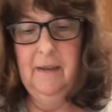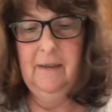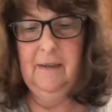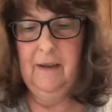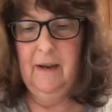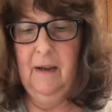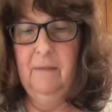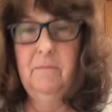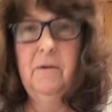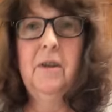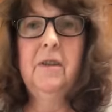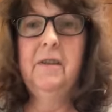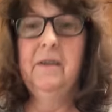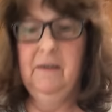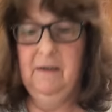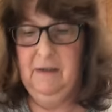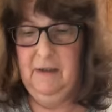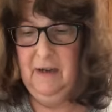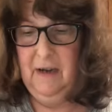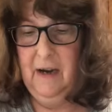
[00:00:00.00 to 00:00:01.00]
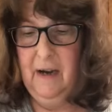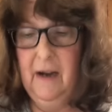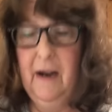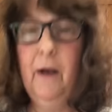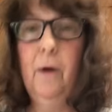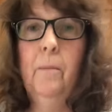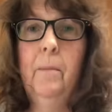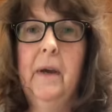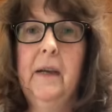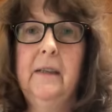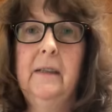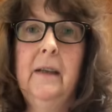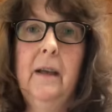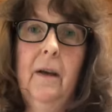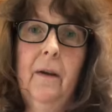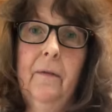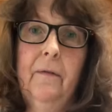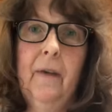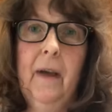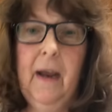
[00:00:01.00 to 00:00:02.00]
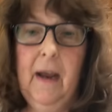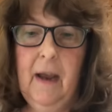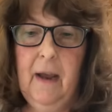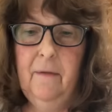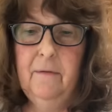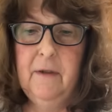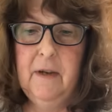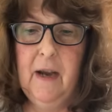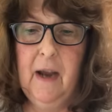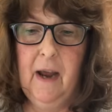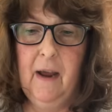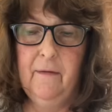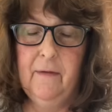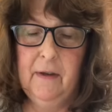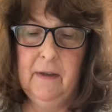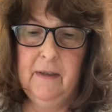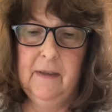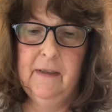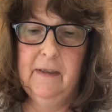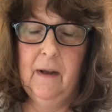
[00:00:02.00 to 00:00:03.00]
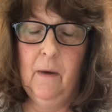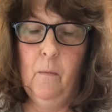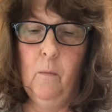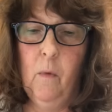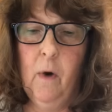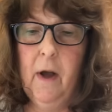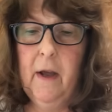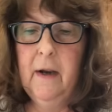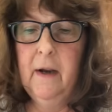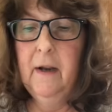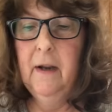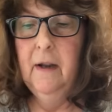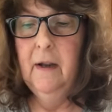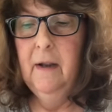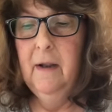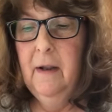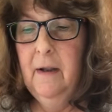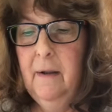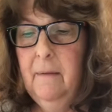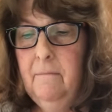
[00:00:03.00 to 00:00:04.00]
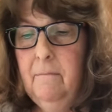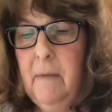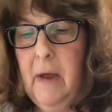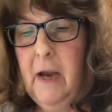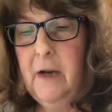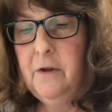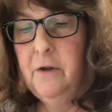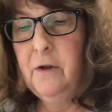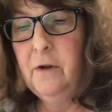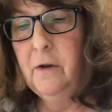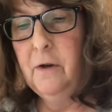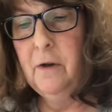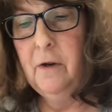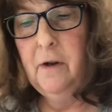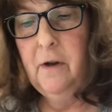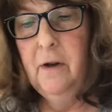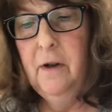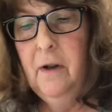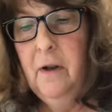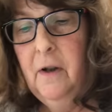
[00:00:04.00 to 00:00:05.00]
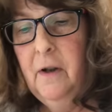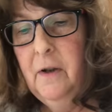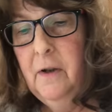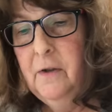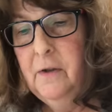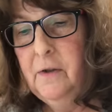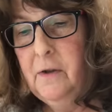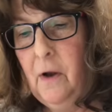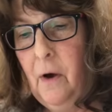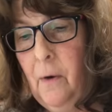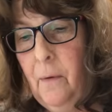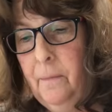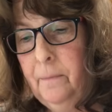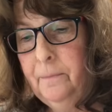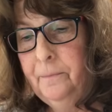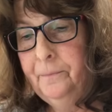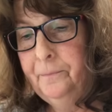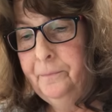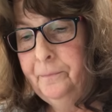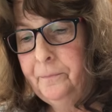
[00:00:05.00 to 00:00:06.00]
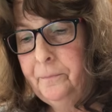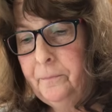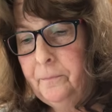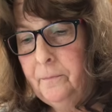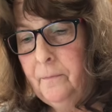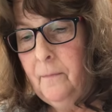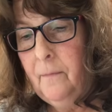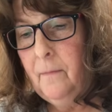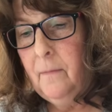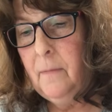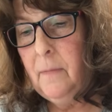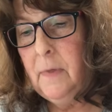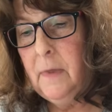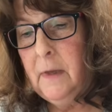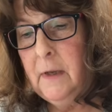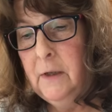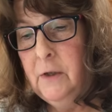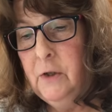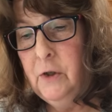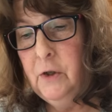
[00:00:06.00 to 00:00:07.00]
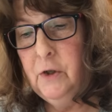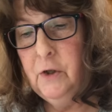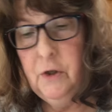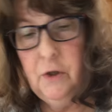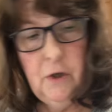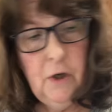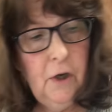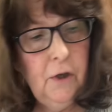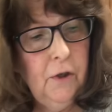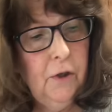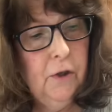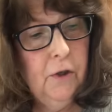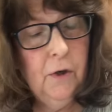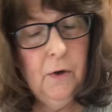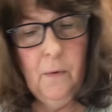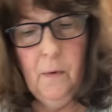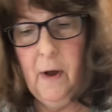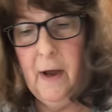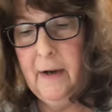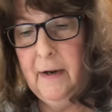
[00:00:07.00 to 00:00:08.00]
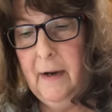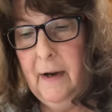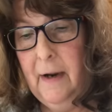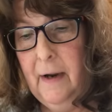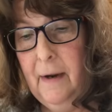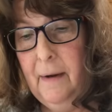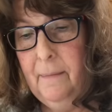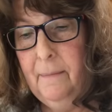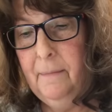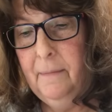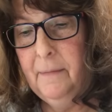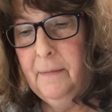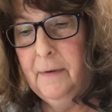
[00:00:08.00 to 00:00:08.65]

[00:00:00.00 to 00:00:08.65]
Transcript: said, I just can't help myself. I have to have it somewhat measured. So it's just who I am.